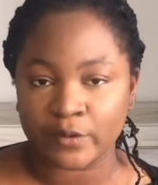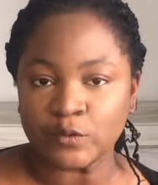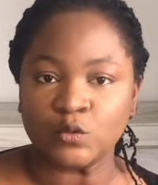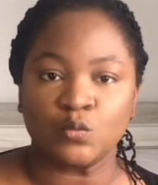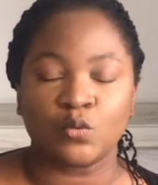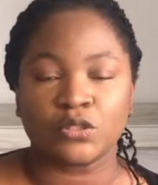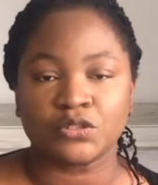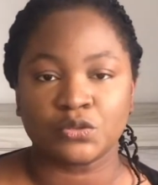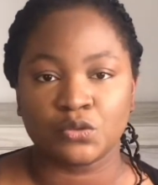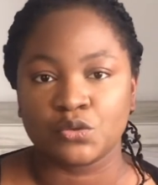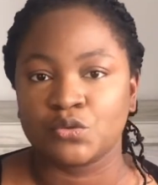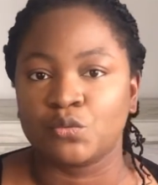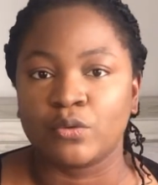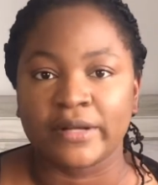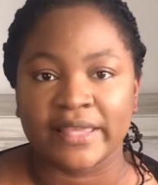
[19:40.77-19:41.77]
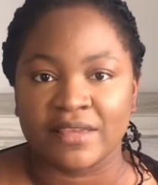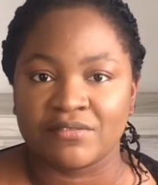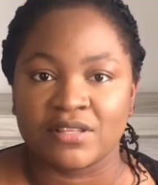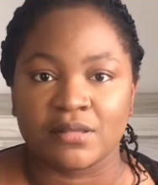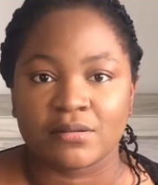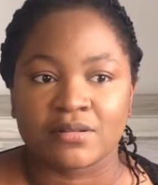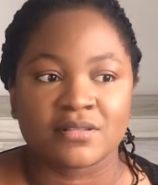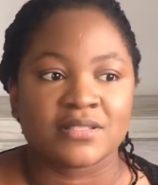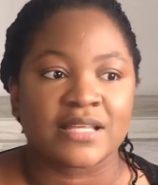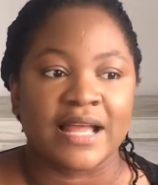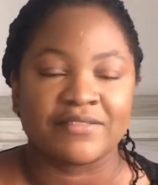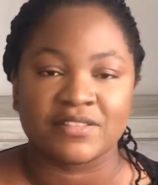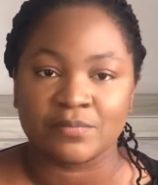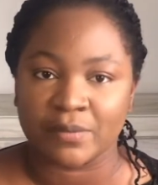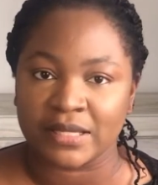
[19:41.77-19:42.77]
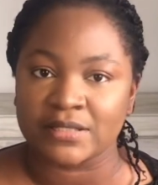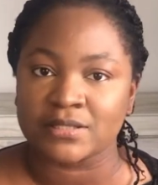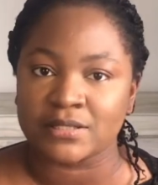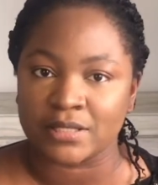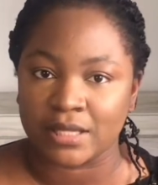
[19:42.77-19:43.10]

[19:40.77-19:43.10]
to want to go to work every day because I've spent,